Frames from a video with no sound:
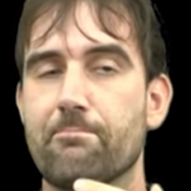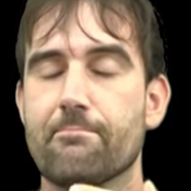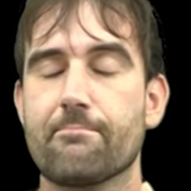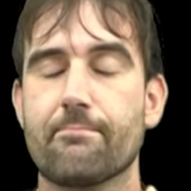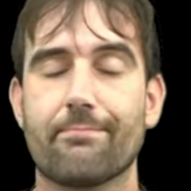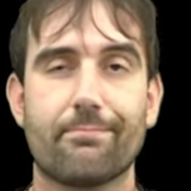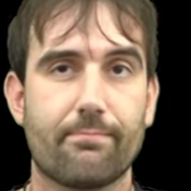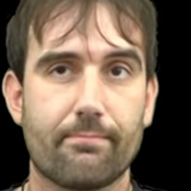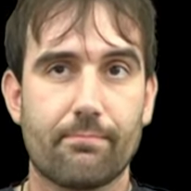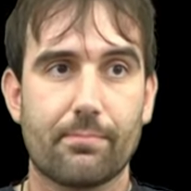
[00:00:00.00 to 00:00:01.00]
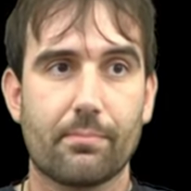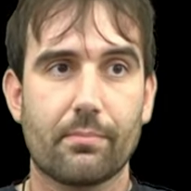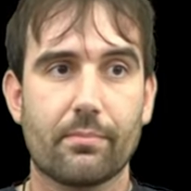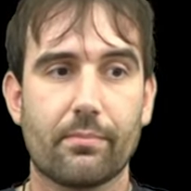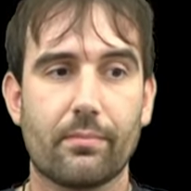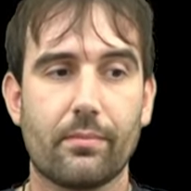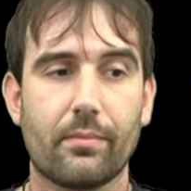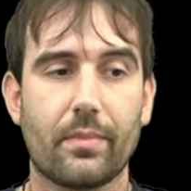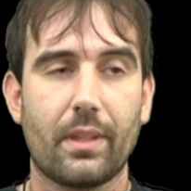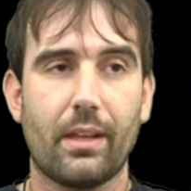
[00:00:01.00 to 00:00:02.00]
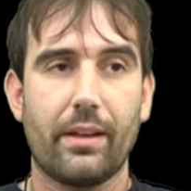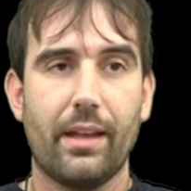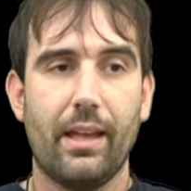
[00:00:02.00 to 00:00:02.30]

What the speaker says: (no one is talking)